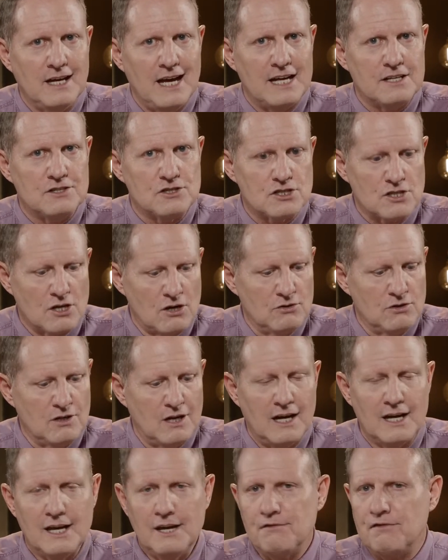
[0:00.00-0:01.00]
And so
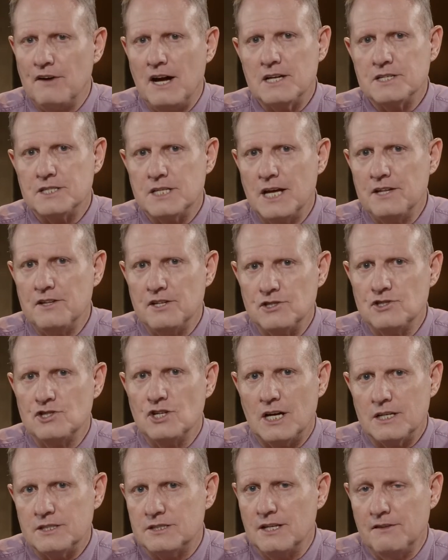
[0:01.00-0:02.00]
if
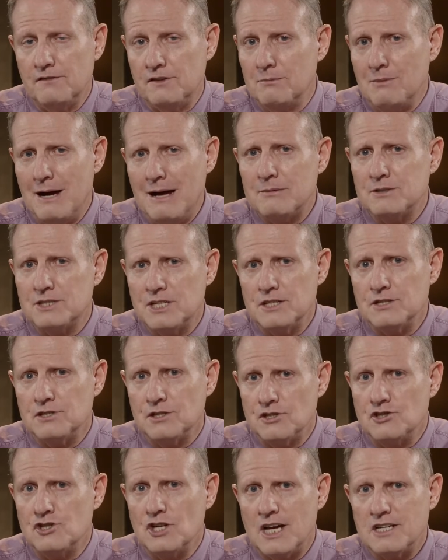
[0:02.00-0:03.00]
the Bible says
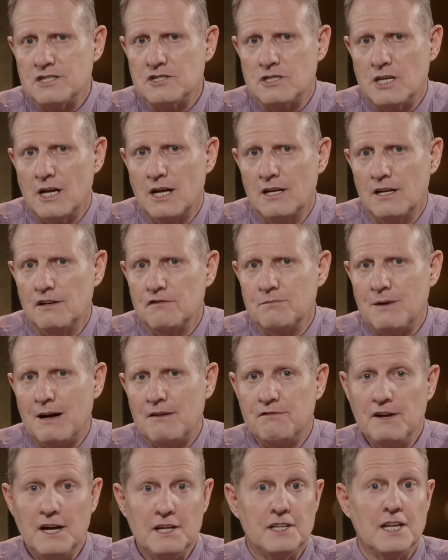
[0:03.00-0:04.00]
the just shall live by
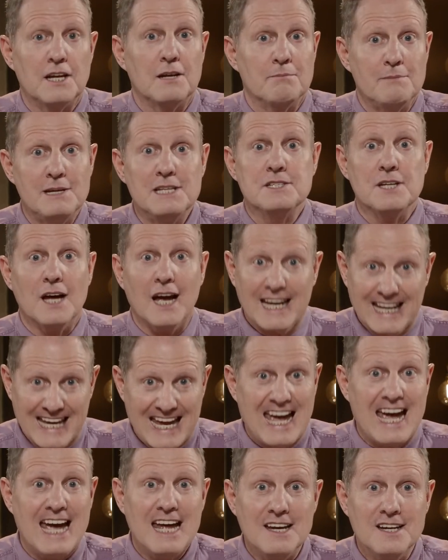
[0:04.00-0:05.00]
faith, then it means I
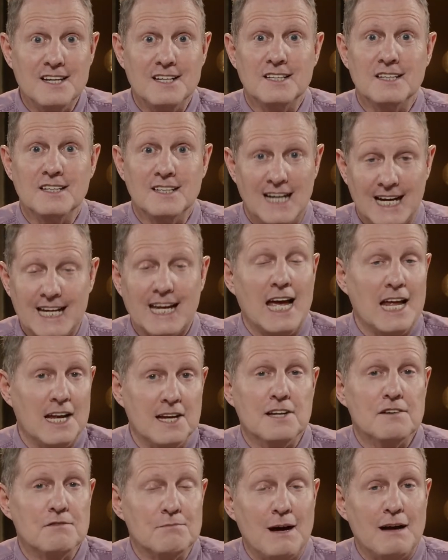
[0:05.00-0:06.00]
can
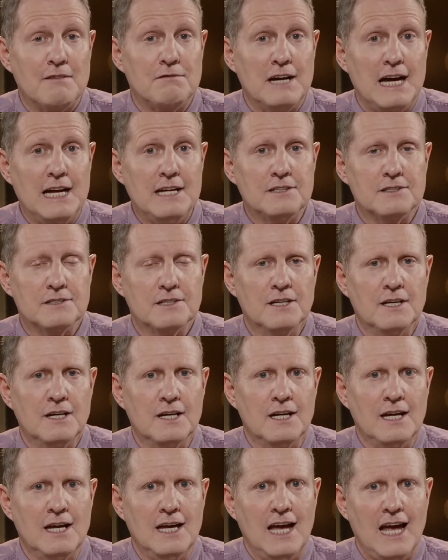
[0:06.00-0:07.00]
live by faith.
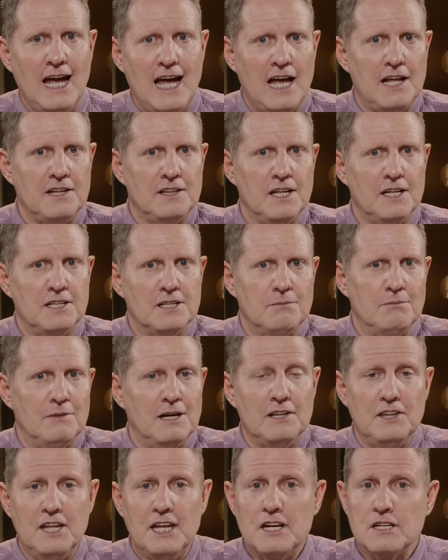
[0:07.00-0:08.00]
And
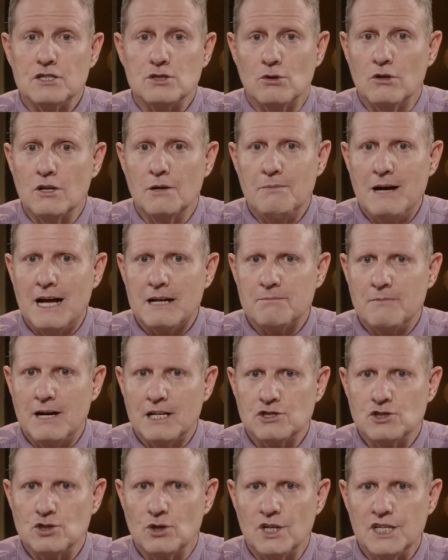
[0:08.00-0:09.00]
then it's all about
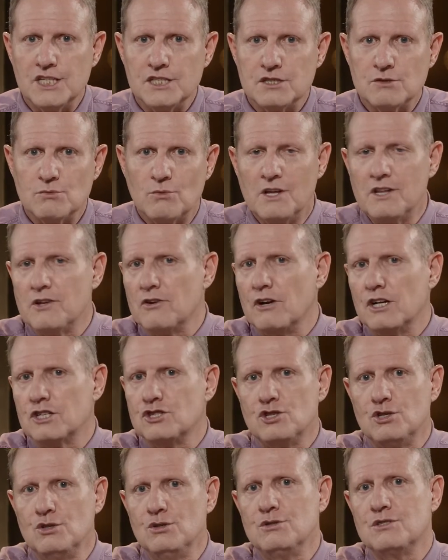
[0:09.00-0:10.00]
my choice, whether I
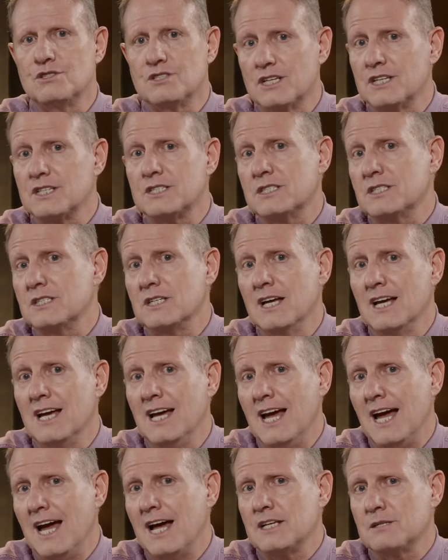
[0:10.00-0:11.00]
choose this
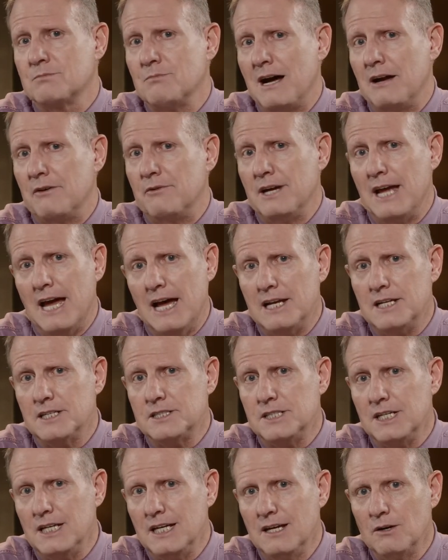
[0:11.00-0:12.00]
as my
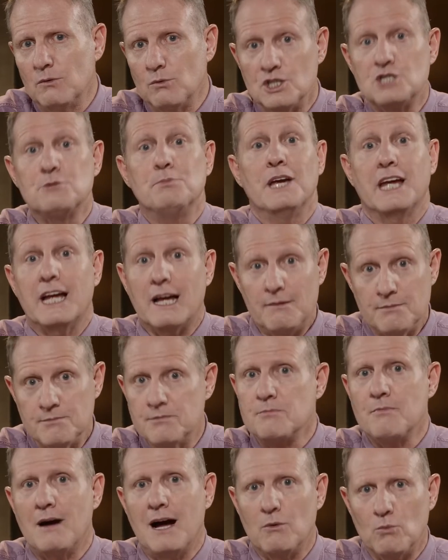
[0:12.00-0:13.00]
reality, which
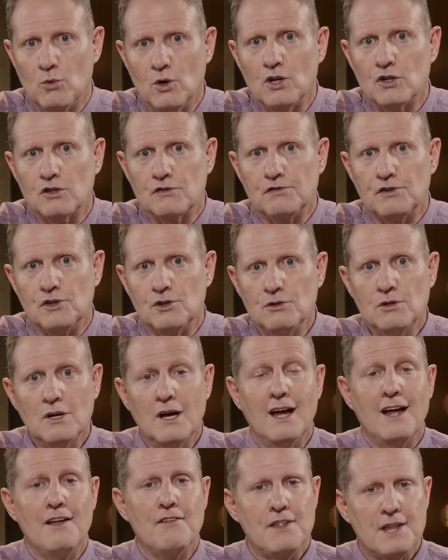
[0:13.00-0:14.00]
becomes my worldview,
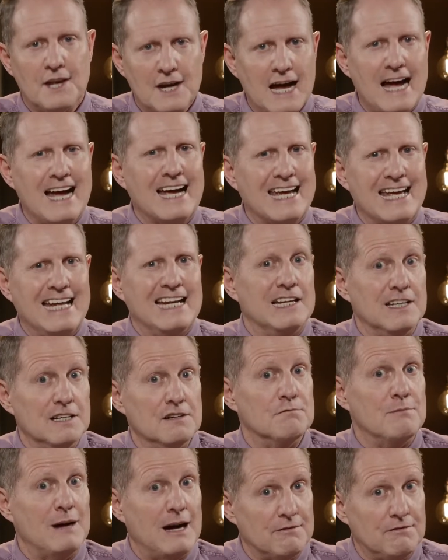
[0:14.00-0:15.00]
that I can
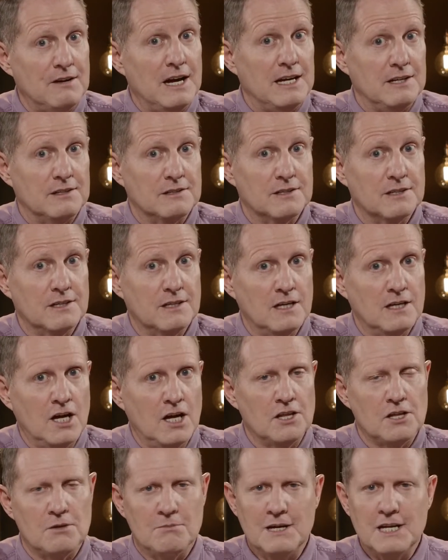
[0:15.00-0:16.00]
live by faith.
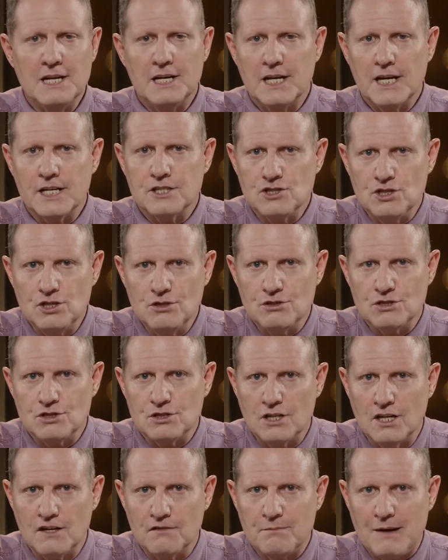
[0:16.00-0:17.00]
The minute I choose
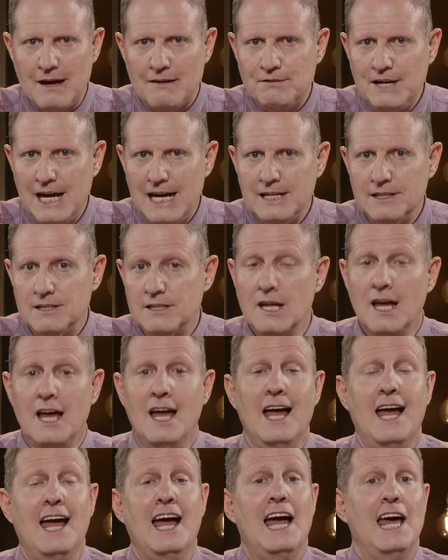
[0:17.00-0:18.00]
to live by faith
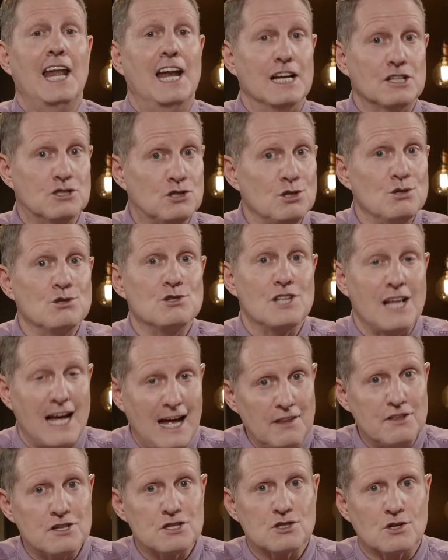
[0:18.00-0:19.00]
and I choose the
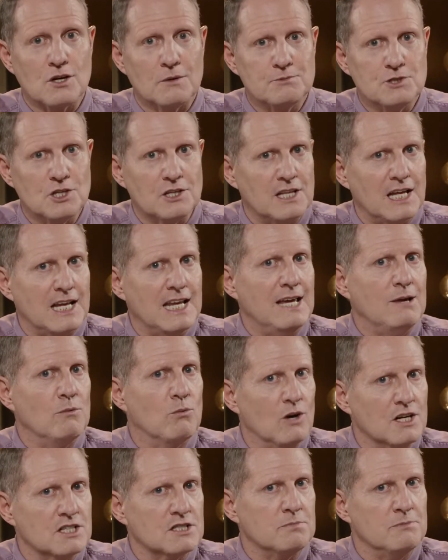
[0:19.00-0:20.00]
other scripture that He
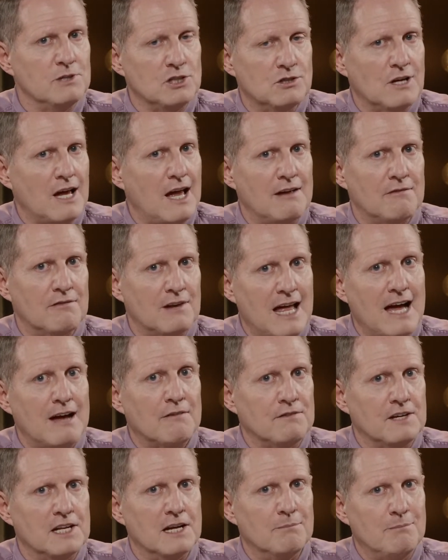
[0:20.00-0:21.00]
wants me to have
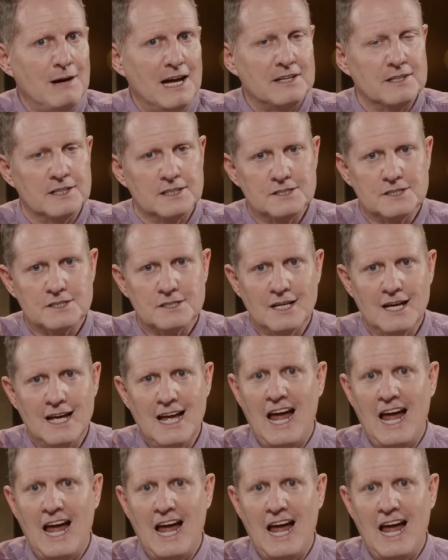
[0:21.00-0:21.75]
life in abundance,